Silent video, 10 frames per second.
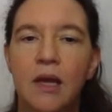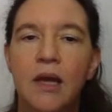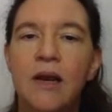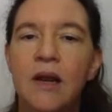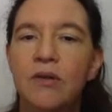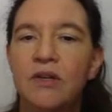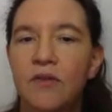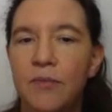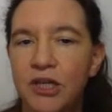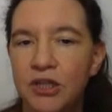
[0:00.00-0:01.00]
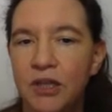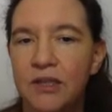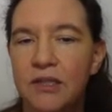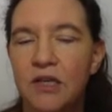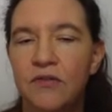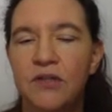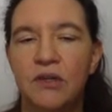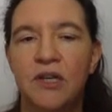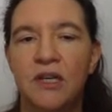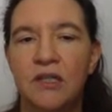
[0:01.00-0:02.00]
Now, the information that this gives
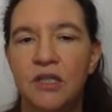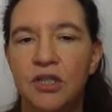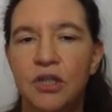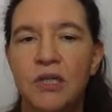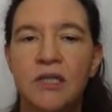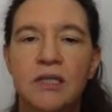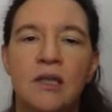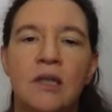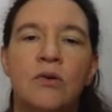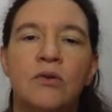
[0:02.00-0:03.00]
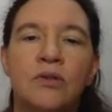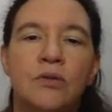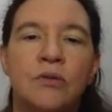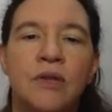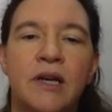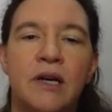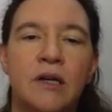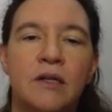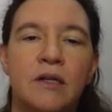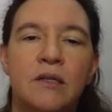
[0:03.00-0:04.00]
in addition is that also there
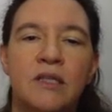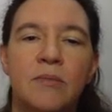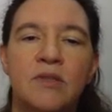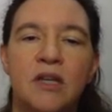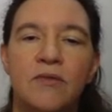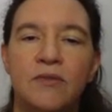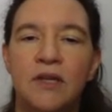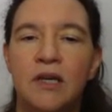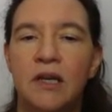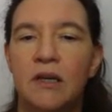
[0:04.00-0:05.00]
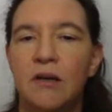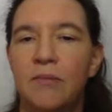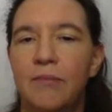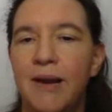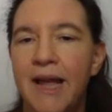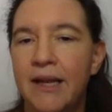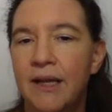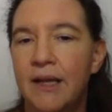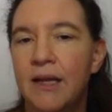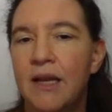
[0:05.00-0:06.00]
are some stuff here in black.
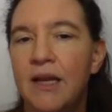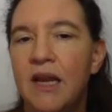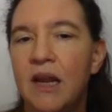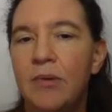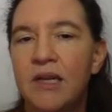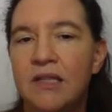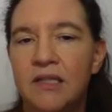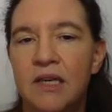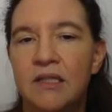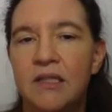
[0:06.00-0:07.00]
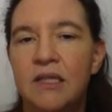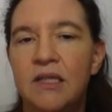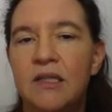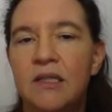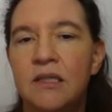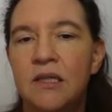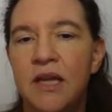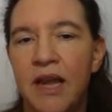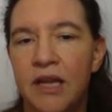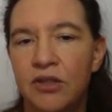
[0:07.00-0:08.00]
Namely, it says
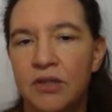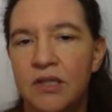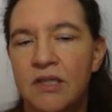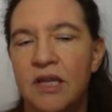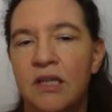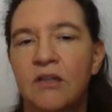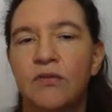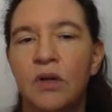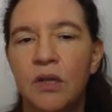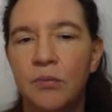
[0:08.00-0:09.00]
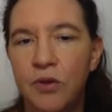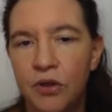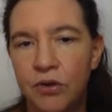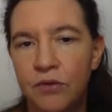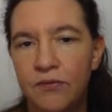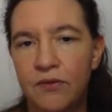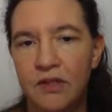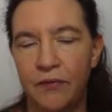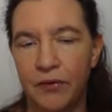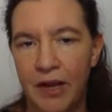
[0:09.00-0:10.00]
ECDH, it stands for elliptic curve
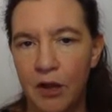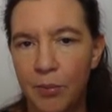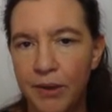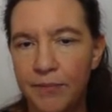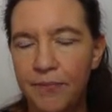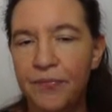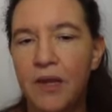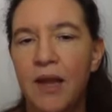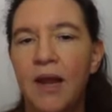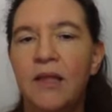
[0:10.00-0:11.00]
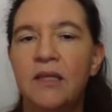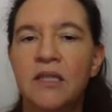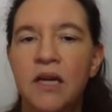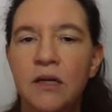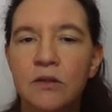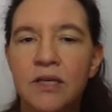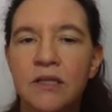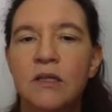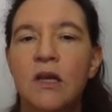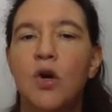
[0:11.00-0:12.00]
Diffie-Hellman, and it tells
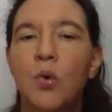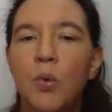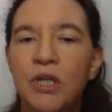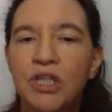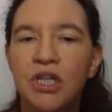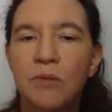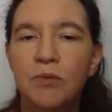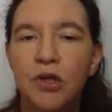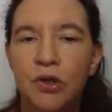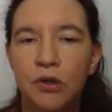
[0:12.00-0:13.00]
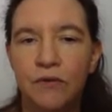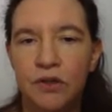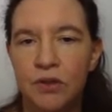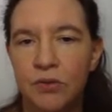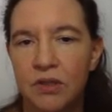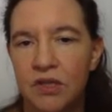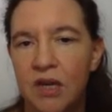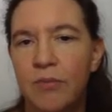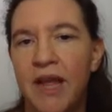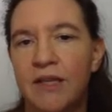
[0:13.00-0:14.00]
us which elliptic curve it's using,
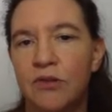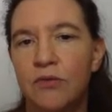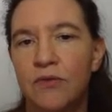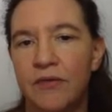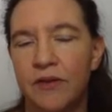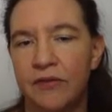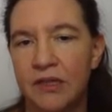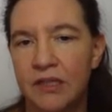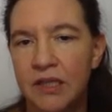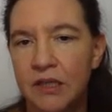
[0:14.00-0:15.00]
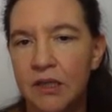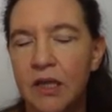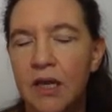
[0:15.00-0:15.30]
namely X25519.